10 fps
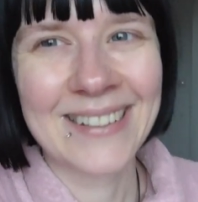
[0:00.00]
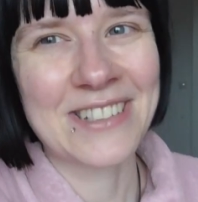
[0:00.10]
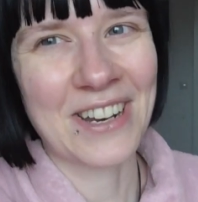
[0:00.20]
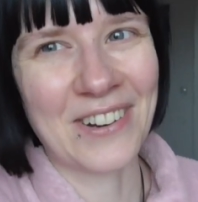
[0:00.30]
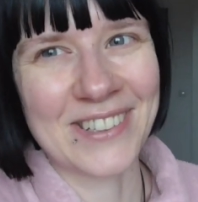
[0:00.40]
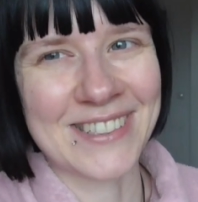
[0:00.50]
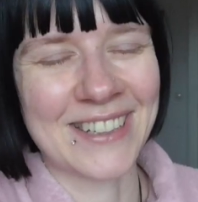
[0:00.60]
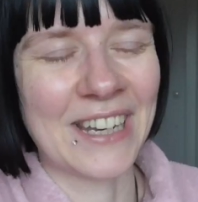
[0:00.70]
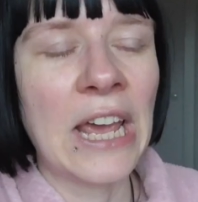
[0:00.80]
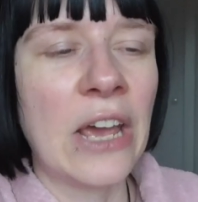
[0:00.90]
Jane
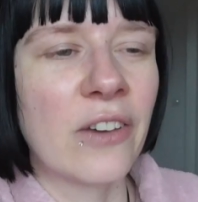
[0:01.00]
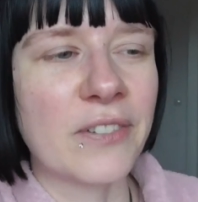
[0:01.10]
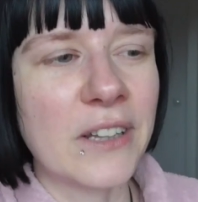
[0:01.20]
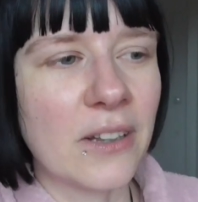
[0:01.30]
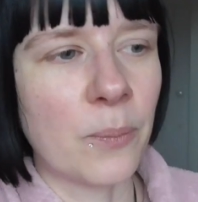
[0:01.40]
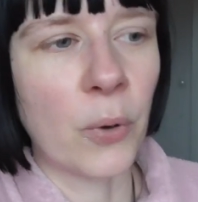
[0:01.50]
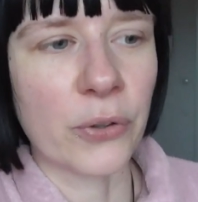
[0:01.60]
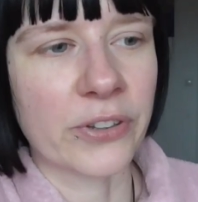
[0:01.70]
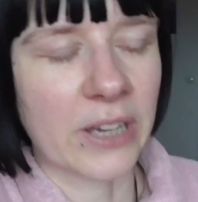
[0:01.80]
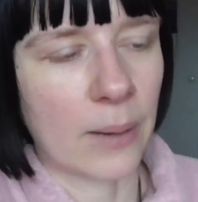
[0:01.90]
Austen feel
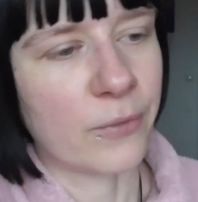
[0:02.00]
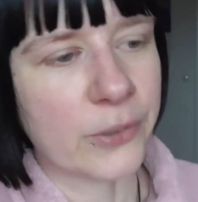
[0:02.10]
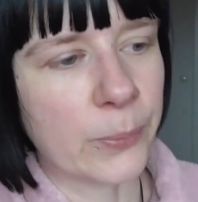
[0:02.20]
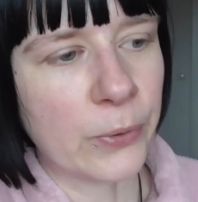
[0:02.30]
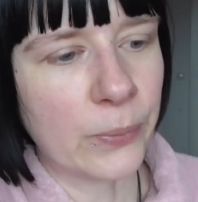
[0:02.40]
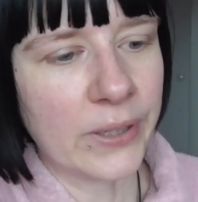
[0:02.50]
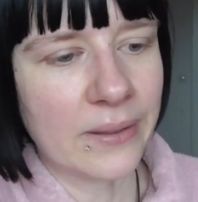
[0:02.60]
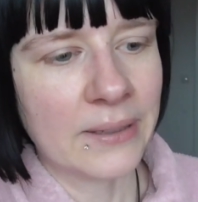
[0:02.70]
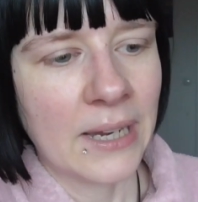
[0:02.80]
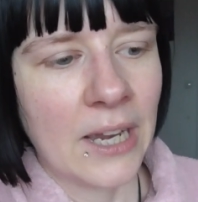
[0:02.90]
most comfortable
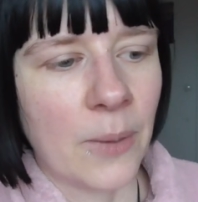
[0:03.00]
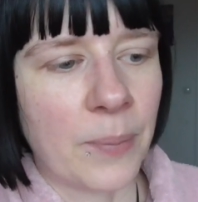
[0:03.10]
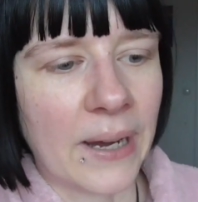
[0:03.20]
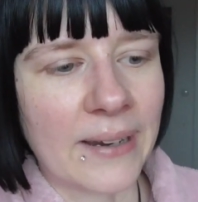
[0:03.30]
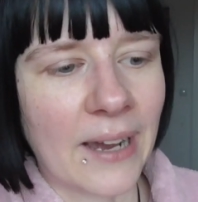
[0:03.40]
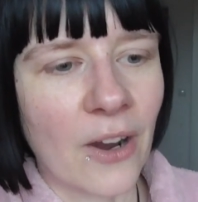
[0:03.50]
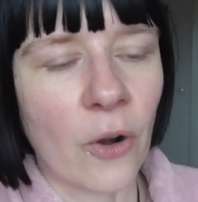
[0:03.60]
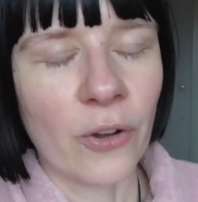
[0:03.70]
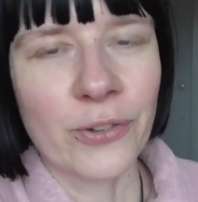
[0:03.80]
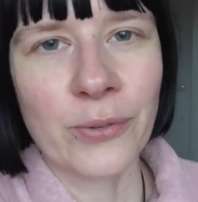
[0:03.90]
with. But I
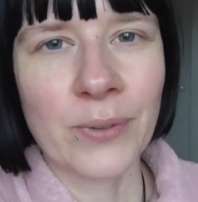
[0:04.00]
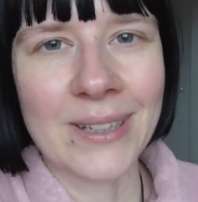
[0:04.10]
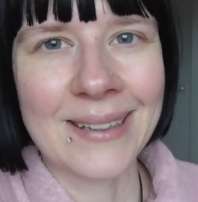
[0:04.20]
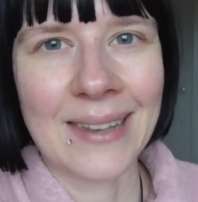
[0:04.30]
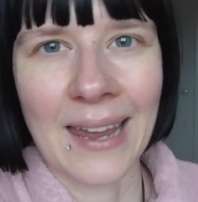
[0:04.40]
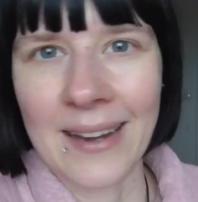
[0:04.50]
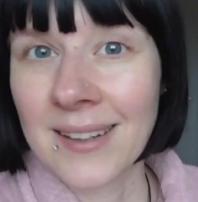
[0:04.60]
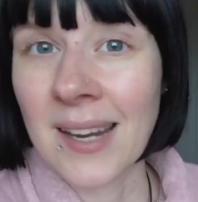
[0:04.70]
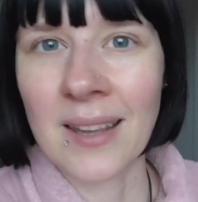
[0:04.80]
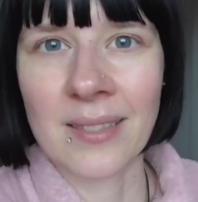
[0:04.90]
also really
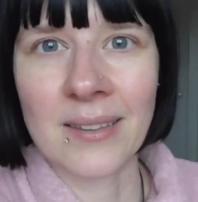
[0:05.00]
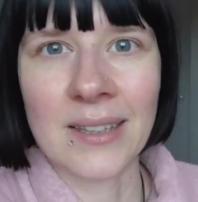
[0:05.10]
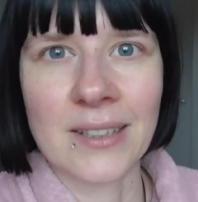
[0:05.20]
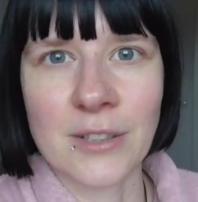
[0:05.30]
liked the